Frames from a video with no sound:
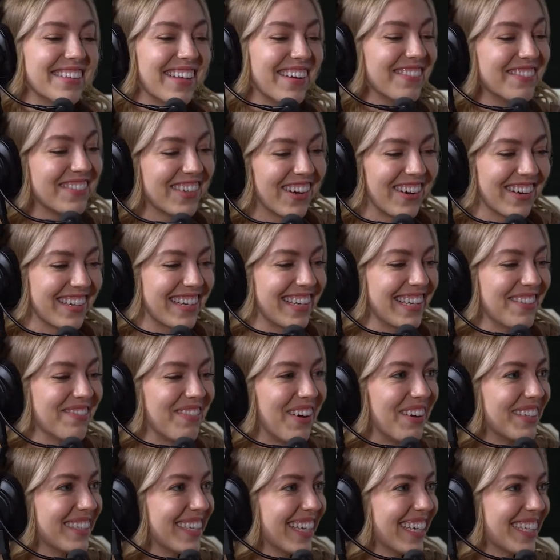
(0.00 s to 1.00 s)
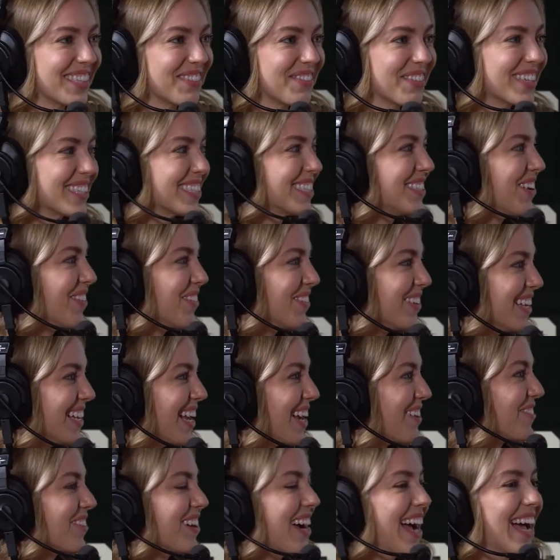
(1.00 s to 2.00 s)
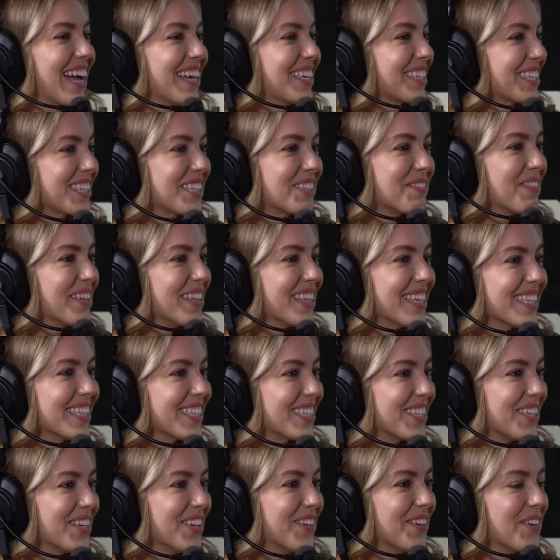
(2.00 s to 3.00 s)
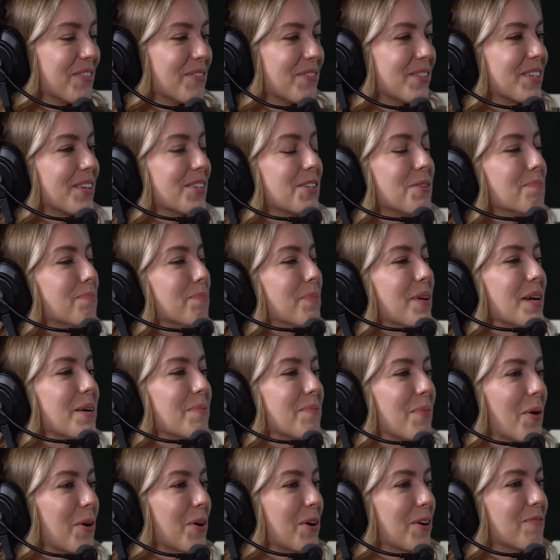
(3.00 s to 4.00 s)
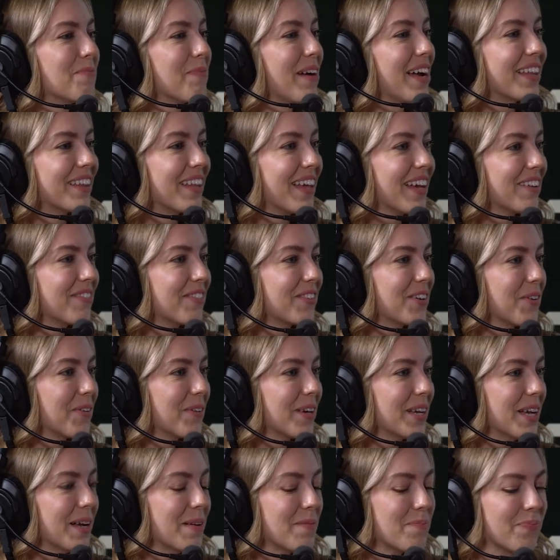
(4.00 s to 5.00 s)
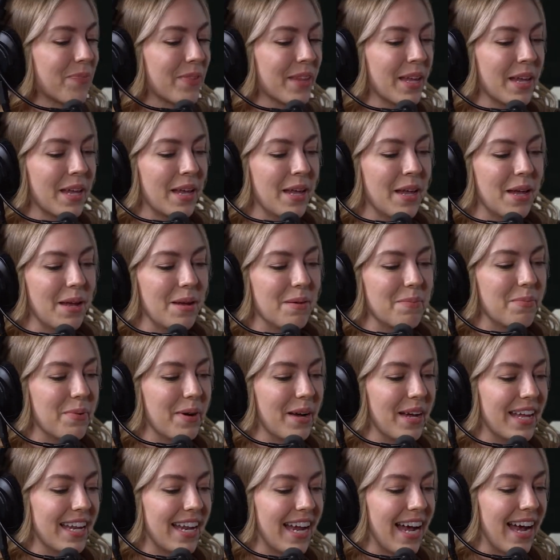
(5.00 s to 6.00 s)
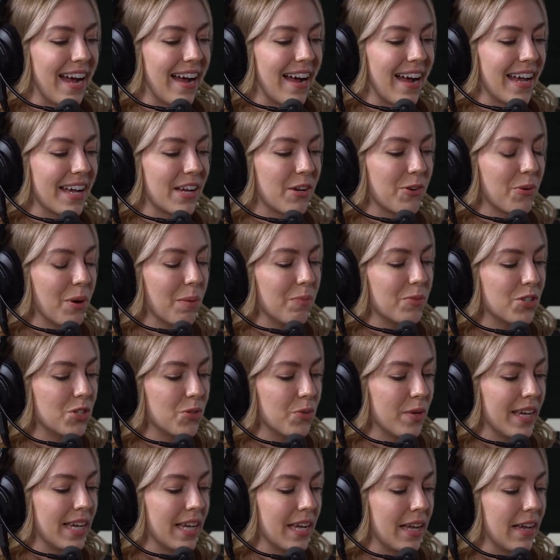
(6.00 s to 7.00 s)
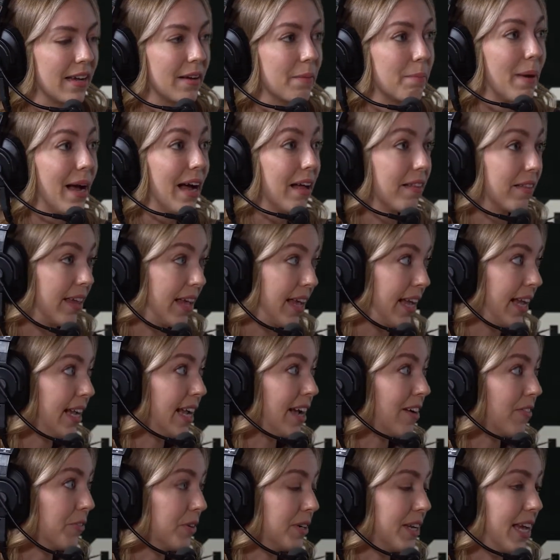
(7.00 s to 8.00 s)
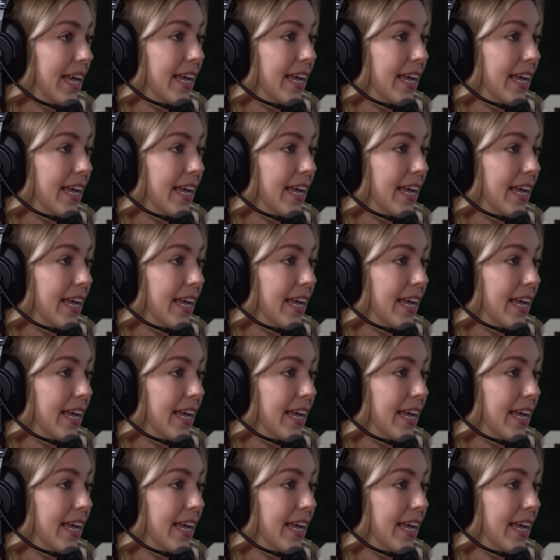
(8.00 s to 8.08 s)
love talking about dance because nobody ever asks me this too. And it was such a big part of my life growing up. But I grew up doing ballet every